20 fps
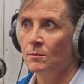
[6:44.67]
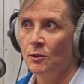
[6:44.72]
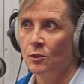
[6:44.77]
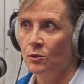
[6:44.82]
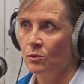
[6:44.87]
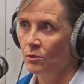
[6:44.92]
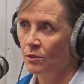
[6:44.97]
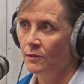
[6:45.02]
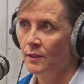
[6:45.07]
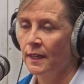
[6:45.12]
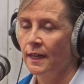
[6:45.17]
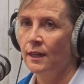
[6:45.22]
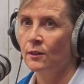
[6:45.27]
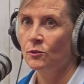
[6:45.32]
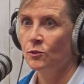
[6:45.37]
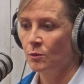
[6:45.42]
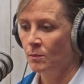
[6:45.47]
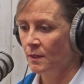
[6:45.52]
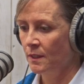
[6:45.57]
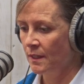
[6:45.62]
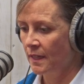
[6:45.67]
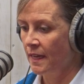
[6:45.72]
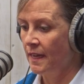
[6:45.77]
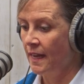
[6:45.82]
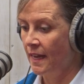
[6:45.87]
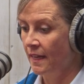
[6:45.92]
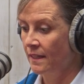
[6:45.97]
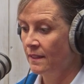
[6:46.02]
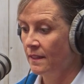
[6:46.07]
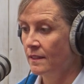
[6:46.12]
at all of the council, but they
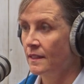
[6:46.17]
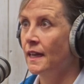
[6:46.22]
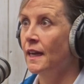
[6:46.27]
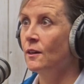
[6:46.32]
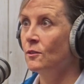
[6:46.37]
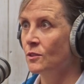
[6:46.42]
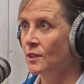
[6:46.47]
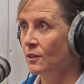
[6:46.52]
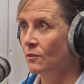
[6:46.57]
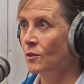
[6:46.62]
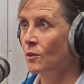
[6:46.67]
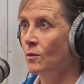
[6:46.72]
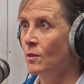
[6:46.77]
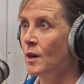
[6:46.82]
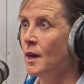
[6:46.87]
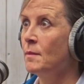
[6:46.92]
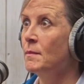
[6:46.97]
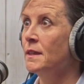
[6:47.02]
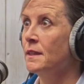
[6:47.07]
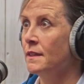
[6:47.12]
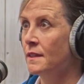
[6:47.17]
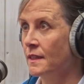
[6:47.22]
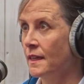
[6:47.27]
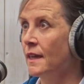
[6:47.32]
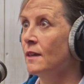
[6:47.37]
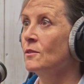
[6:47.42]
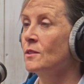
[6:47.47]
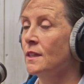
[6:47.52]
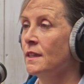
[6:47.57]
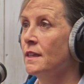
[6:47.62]
had this housing requirement and this
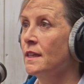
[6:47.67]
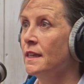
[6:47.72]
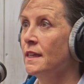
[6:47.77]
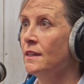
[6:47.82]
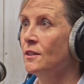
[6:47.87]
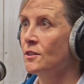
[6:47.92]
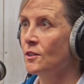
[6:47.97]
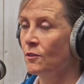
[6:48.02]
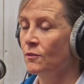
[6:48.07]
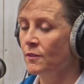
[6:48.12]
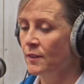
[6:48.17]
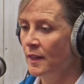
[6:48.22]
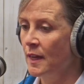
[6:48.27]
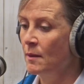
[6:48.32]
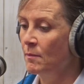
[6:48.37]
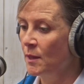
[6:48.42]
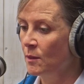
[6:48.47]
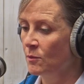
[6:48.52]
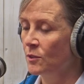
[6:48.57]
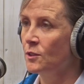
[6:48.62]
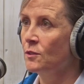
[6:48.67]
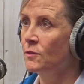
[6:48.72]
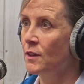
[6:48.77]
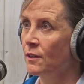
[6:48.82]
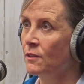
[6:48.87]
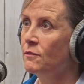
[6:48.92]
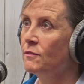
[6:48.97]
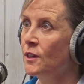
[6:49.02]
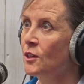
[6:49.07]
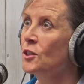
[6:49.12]
housing need. So for them, it was a
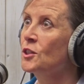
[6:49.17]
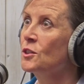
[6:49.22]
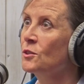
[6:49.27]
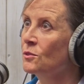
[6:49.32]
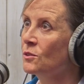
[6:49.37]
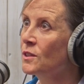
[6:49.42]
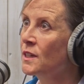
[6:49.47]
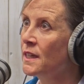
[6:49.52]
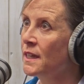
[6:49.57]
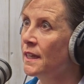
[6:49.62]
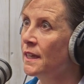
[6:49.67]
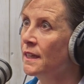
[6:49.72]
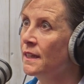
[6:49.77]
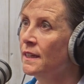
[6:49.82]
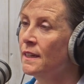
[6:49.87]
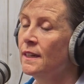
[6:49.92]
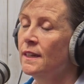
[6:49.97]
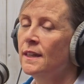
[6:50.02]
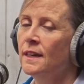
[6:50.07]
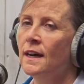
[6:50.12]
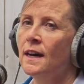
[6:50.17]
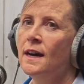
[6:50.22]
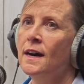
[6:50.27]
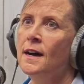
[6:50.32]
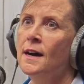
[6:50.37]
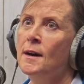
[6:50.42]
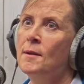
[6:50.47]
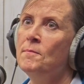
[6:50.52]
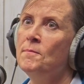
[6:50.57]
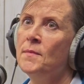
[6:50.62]
very functional thing.
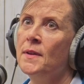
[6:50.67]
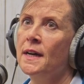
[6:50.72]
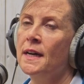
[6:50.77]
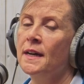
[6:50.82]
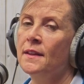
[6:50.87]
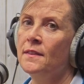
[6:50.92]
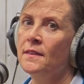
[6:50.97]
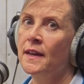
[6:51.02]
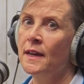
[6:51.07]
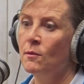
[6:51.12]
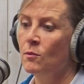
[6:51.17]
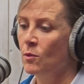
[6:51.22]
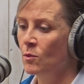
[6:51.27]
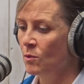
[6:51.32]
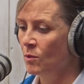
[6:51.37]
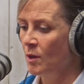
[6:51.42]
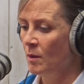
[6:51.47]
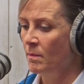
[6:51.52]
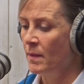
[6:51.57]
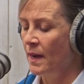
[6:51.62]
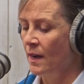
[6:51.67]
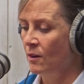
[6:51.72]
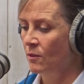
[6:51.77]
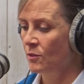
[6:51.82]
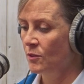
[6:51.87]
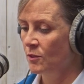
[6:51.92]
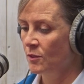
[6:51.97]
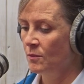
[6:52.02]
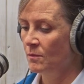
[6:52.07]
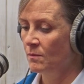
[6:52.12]
And they were all about
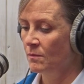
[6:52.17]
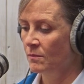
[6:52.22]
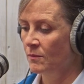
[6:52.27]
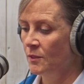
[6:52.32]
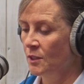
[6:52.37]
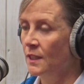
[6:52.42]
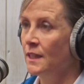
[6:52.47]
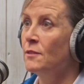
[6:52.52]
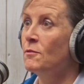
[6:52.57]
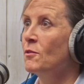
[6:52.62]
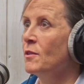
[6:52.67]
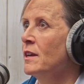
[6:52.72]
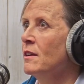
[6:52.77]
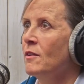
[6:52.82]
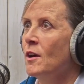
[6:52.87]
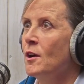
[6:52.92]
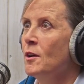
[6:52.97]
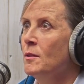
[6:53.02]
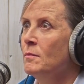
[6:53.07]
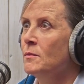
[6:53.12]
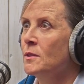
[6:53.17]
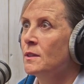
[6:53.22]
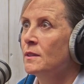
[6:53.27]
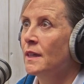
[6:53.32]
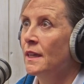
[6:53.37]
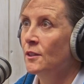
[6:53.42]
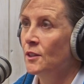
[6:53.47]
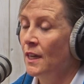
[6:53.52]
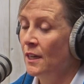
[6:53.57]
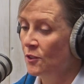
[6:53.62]
delivery of homes
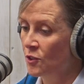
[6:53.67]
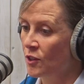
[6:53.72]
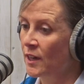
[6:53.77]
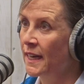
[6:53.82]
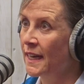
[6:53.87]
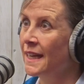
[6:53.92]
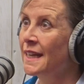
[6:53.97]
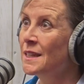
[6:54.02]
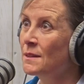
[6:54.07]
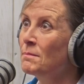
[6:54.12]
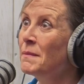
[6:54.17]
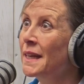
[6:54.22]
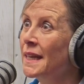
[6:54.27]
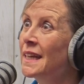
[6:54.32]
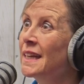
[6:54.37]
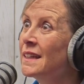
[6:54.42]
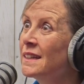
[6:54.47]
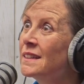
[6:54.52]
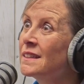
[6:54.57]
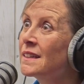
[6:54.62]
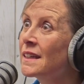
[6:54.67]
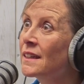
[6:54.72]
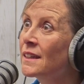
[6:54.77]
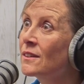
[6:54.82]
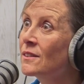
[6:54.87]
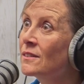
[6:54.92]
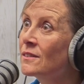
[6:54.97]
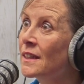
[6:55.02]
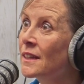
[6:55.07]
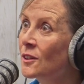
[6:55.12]
and trying to get as many in as they
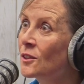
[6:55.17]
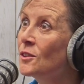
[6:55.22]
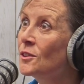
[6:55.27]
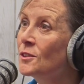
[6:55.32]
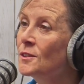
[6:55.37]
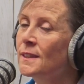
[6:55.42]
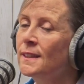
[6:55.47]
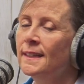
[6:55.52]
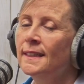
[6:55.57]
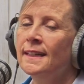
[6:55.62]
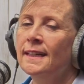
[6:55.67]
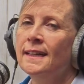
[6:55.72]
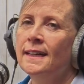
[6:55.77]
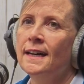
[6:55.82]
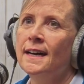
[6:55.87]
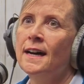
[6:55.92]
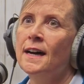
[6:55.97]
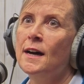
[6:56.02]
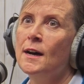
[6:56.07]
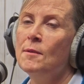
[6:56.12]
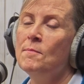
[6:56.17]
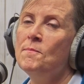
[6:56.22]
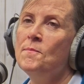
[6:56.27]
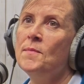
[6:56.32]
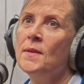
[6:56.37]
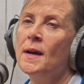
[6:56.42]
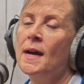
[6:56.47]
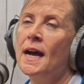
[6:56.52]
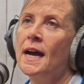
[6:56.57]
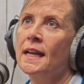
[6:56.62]
could. And
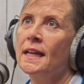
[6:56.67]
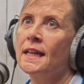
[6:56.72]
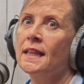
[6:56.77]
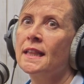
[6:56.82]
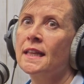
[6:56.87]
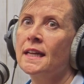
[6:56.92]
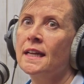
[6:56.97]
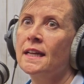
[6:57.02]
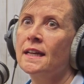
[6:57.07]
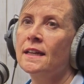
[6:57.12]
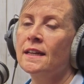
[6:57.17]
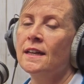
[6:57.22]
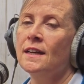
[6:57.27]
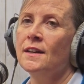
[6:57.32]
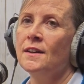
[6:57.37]
I think